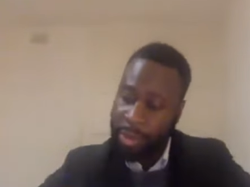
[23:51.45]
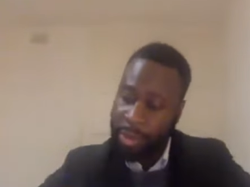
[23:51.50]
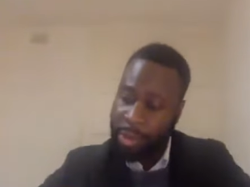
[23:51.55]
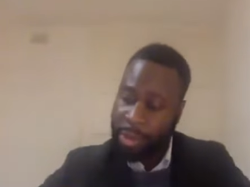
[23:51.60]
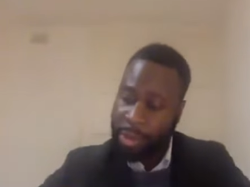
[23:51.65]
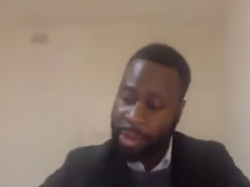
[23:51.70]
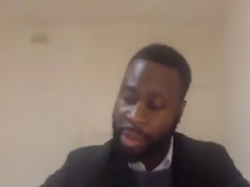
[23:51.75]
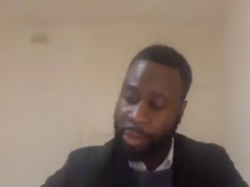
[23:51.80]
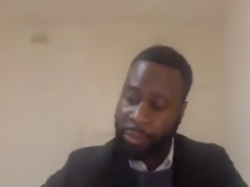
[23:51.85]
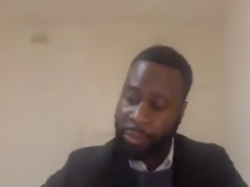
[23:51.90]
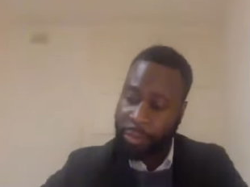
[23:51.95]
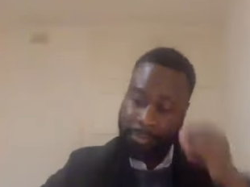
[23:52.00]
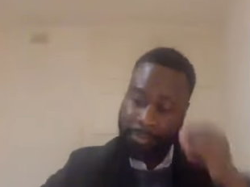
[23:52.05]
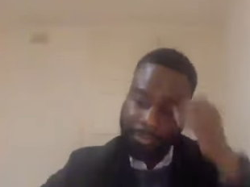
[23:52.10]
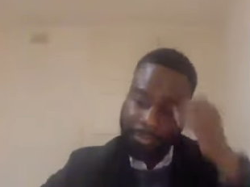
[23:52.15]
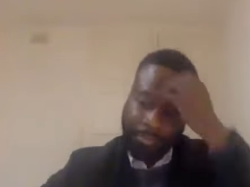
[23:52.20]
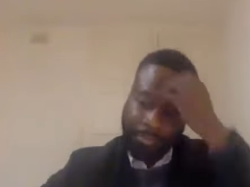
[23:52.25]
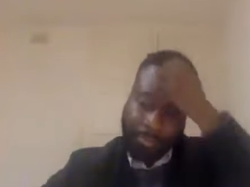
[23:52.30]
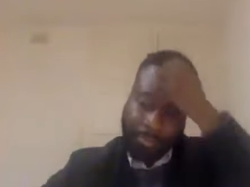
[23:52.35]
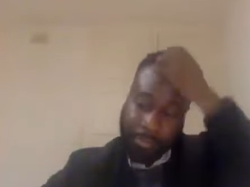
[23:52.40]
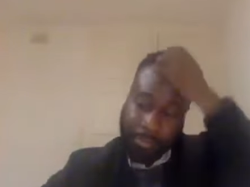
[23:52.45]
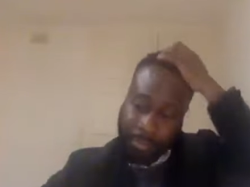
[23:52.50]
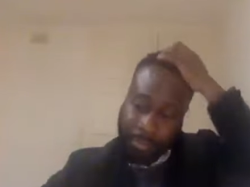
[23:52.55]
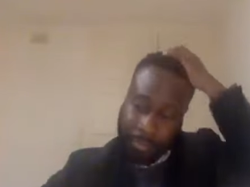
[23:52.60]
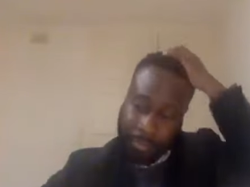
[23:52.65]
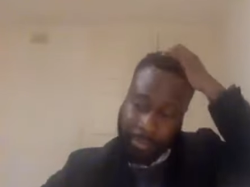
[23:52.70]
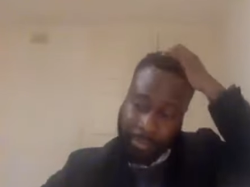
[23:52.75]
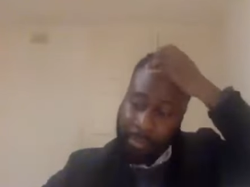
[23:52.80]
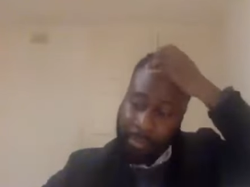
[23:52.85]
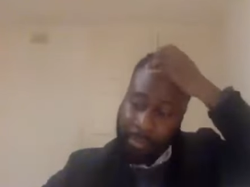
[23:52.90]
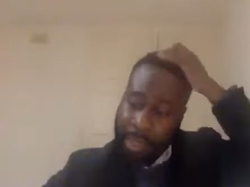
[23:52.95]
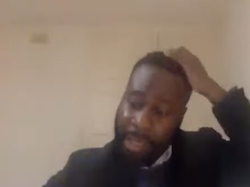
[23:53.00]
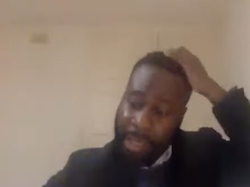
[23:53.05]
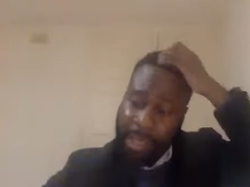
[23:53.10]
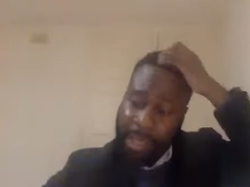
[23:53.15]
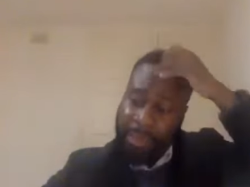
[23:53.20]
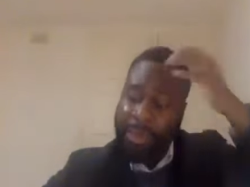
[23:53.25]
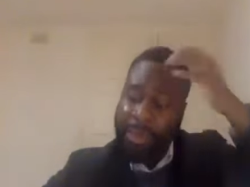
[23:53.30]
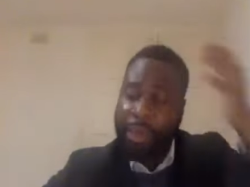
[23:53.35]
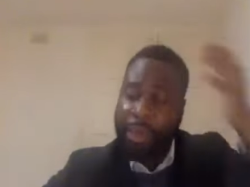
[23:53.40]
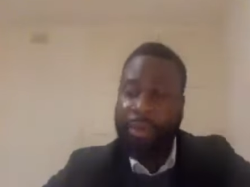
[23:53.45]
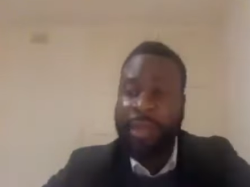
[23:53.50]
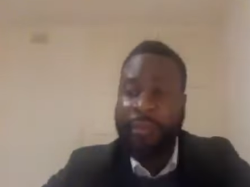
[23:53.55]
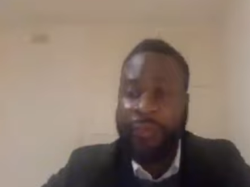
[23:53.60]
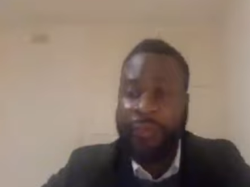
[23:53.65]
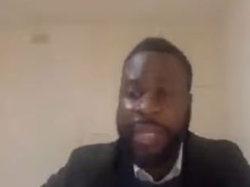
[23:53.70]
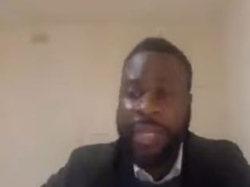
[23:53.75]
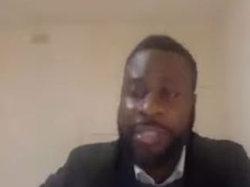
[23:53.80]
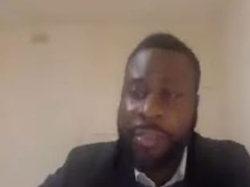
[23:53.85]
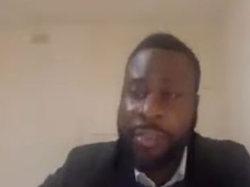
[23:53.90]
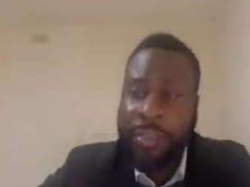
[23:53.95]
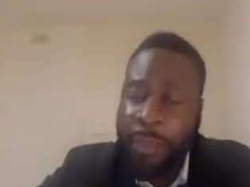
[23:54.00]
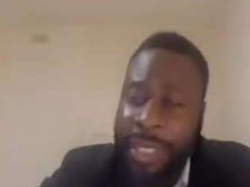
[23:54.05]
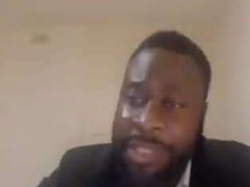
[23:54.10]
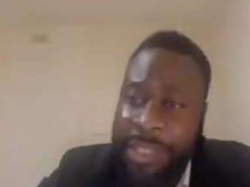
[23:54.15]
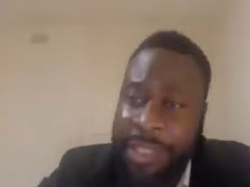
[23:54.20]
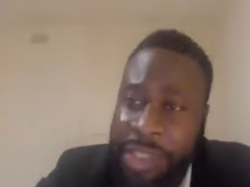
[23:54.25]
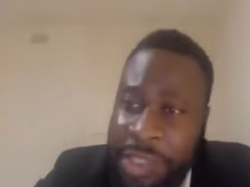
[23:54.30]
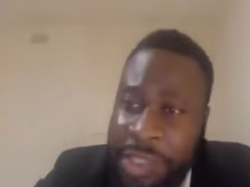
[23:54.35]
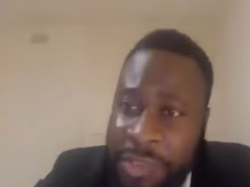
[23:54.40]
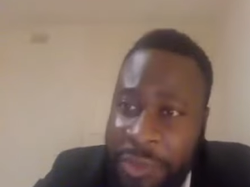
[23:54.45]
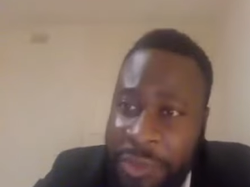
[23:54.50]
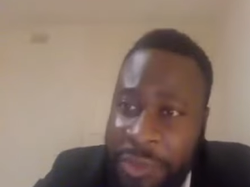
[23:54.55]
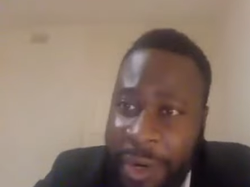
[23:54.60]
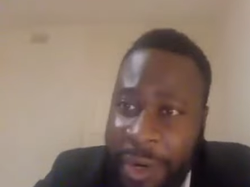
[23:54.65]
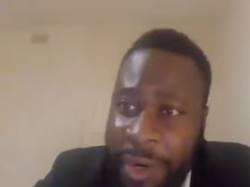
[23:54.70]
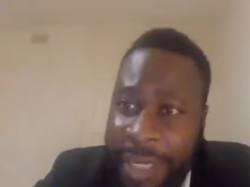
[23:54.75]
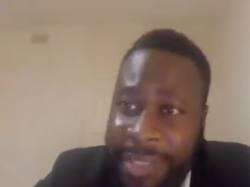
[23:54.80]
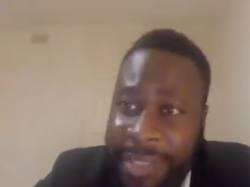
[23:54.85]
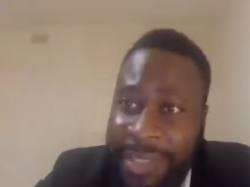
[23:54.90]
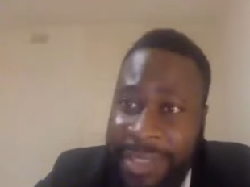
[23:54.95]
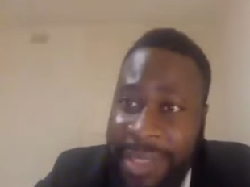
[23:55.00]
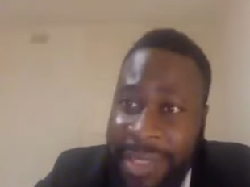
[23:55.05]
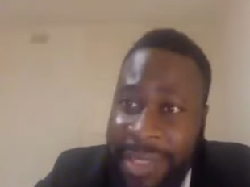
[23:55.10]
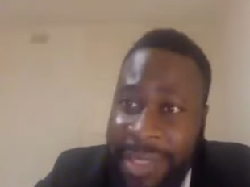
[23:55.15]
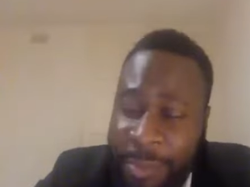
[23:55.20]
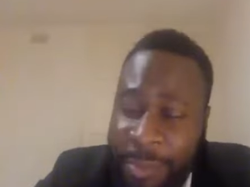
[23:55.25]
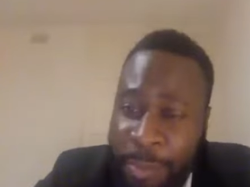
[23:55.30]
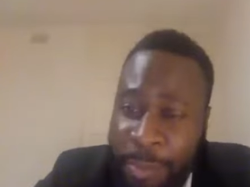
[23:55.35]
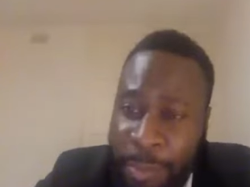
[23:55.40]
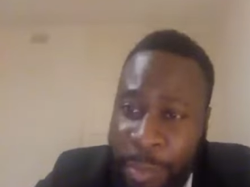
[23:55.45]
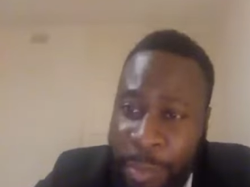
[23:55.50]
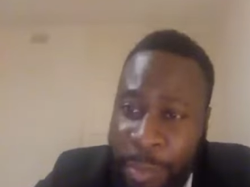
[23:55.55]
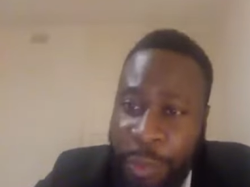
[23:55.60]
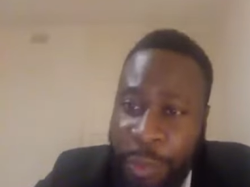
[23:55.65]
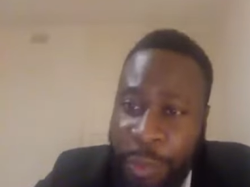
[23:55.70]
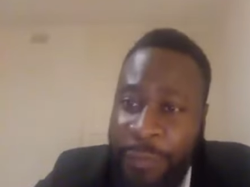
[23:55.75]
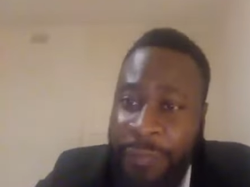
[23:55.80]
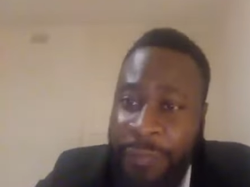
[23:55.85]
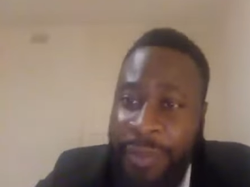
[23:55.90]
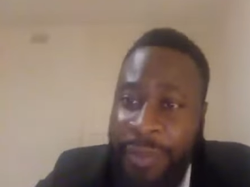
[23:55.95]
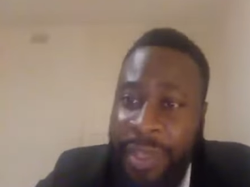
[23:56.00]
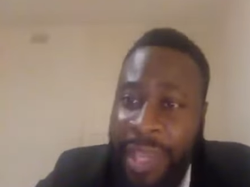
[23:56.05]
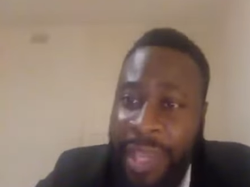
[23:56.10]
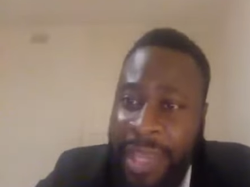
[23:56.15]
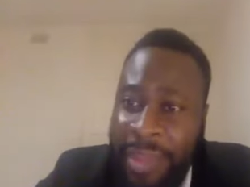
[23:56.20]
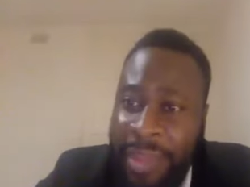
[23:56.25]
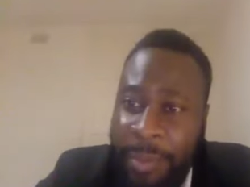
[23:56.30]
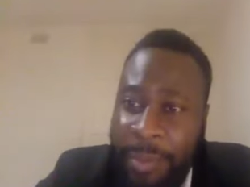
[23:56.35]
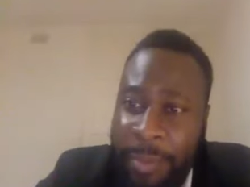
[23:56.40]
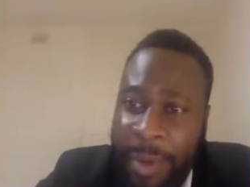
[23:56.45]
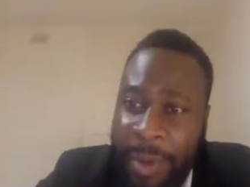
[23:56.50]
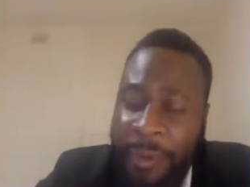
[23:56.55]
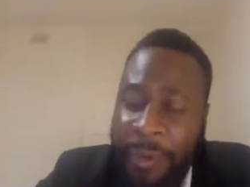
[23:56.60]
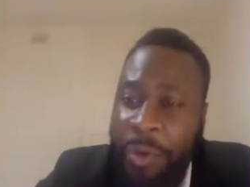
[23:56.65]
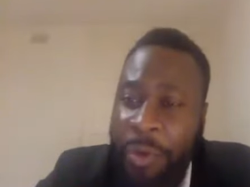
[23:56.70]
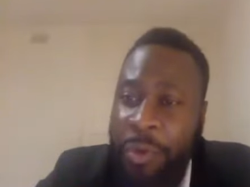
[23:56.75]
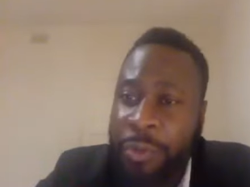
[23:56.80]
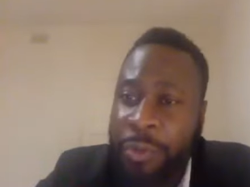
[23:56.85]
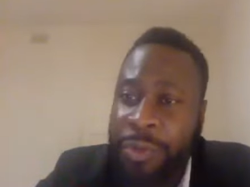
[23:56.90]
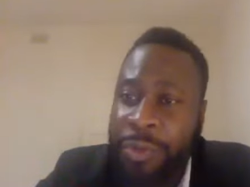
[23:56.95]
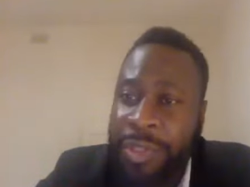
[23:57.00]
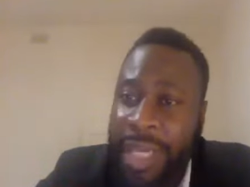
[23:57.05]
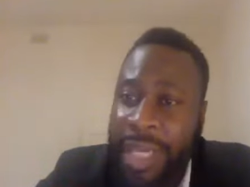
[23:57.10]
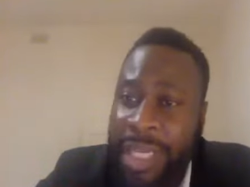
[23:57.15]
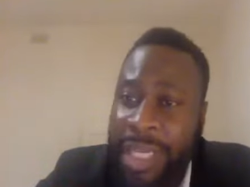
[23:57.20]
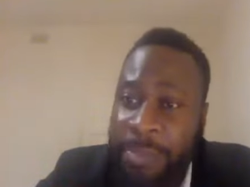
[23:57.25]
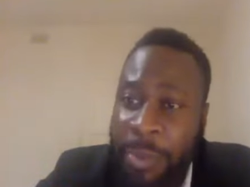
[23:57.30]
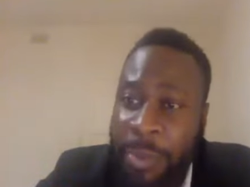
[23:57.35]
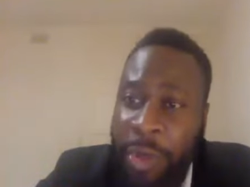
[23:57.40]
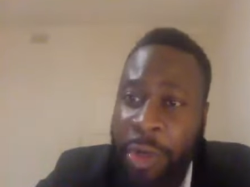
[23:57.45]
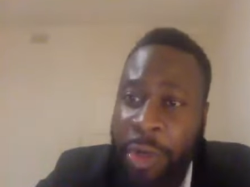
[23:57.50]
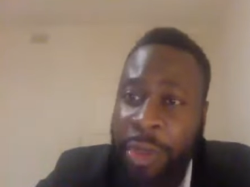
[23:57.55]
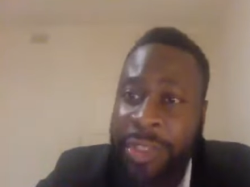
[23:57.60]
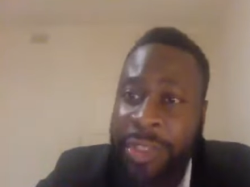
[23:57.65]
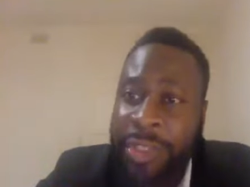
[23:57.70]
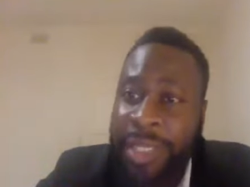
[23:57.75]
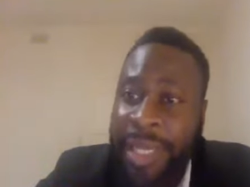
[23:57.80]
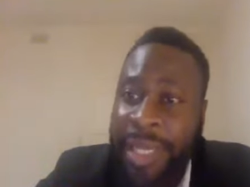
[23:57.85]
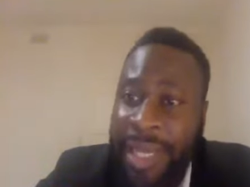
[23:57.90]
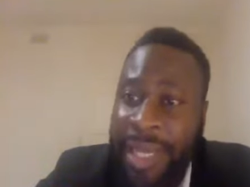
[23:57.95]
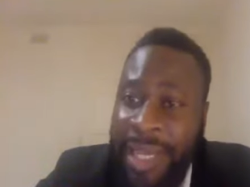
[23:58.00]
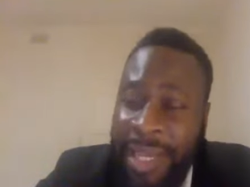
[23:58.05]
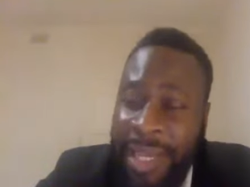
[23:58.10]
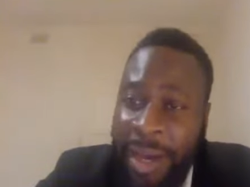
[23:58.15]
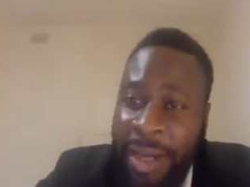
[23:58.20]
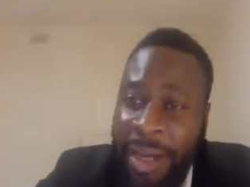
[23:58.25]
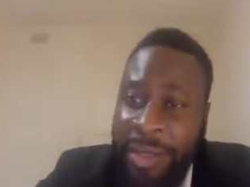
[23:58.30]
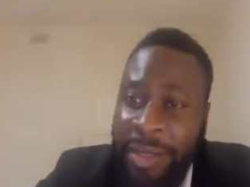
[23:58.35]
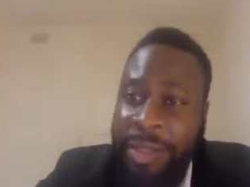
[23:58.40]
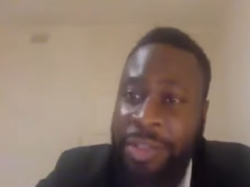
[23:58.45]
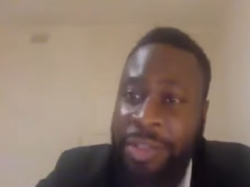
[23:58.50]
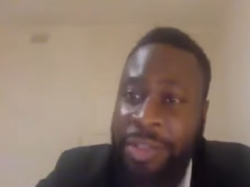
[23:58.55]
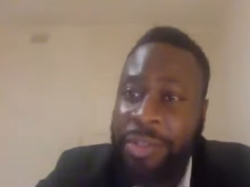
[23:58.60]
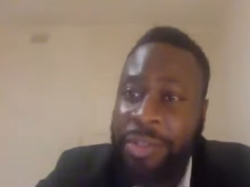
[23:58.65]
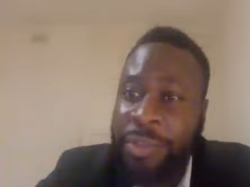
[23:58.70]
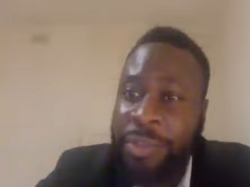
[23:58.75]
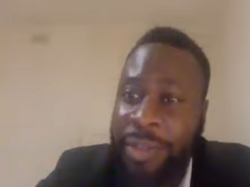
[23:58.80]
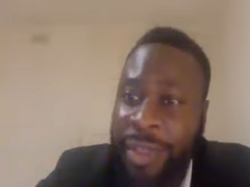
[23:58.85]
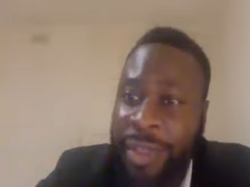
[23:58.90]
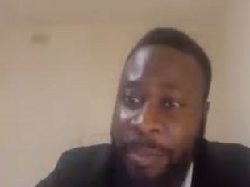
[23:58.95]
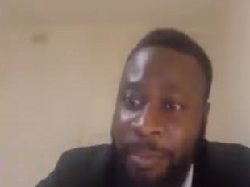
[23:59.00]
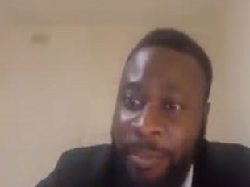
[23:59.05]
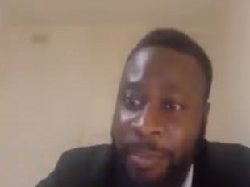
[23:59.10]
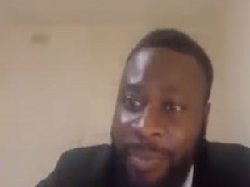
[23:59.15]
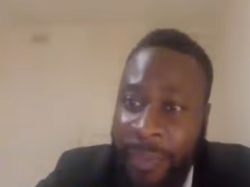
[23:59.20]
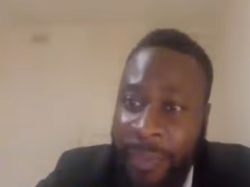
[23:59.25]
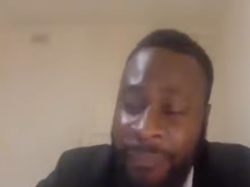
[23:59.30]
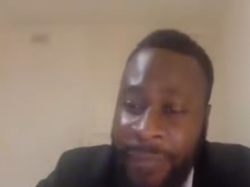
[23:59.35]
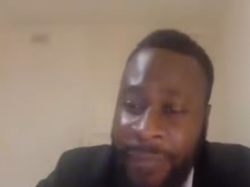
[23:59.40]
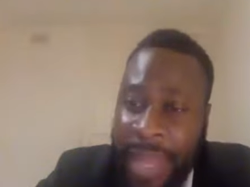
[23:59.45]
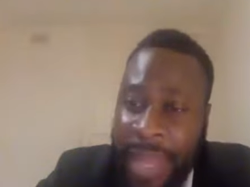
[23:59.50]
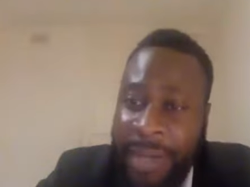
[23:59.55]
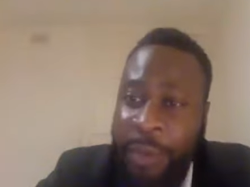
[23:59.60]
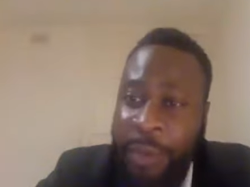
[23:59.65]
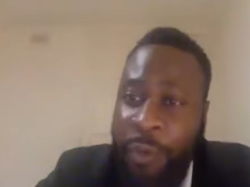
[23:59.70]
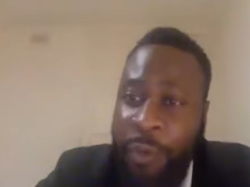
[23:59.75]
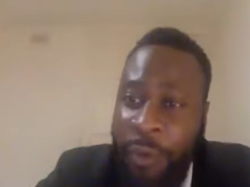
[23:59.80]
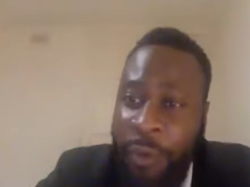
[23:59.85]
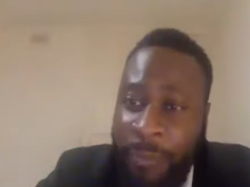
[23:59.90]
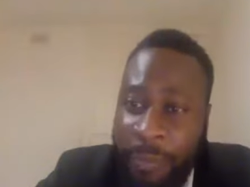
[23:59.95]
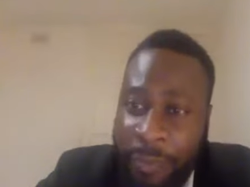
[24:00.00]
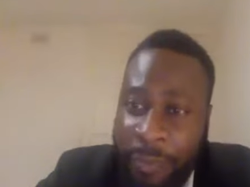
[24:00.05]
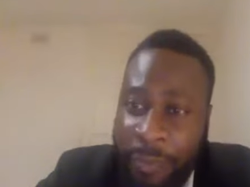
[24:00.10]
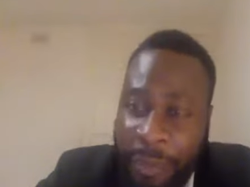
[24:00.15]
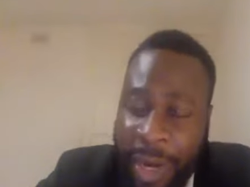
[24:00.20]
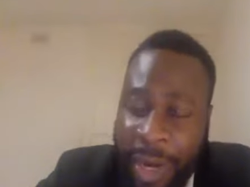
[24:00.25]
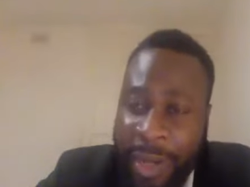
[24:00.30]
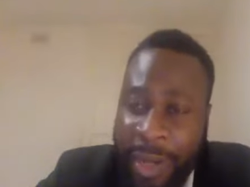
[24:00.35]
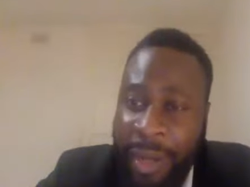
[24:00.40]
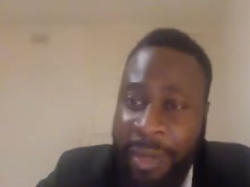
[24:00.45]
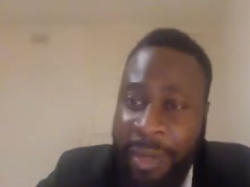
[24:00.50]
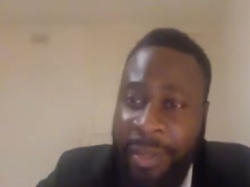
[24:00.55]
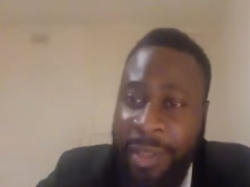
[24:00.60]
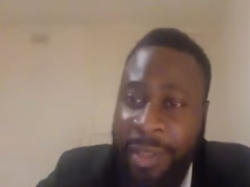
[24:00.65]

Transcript: So the only reason why Jesus Christ moved in the miracles is because he understood the, the value of prayer.